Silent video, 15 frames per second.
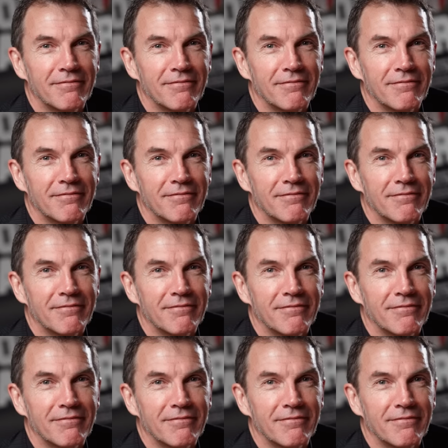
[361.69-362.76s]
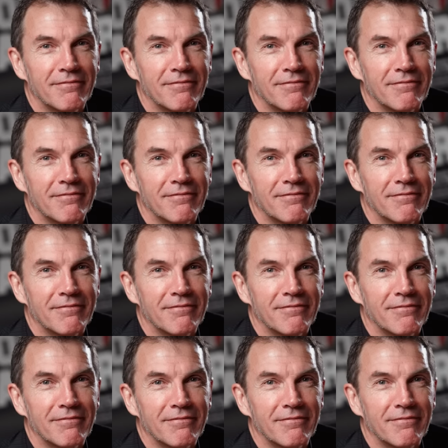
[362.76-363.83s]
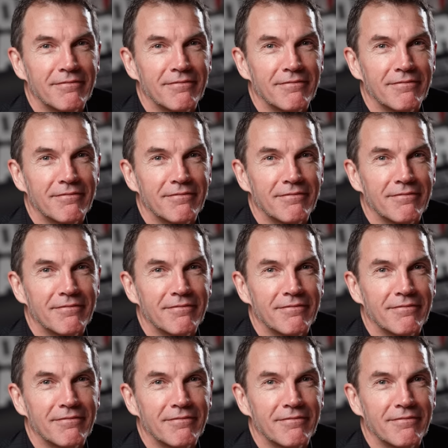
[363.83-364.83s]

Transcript: This person isn't speaking.